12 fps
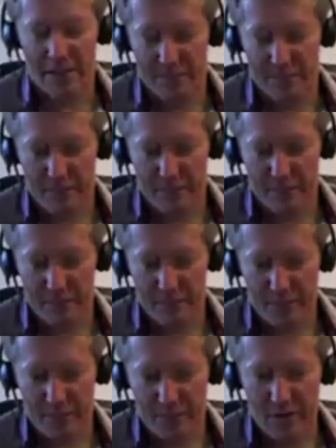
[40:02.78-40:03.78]
uh,
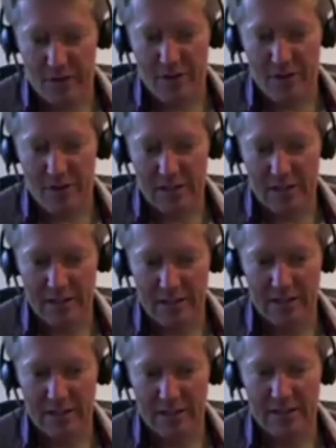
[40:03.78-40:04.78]
very
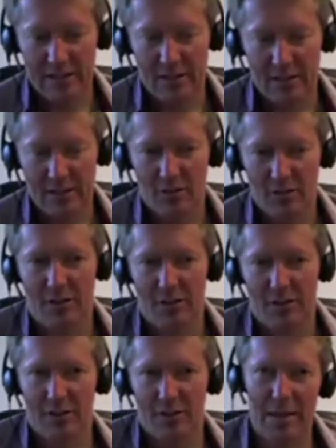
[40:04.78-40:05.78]
clearly, all right,
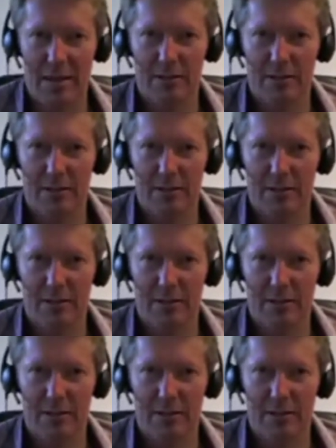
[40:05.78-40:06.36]
I spend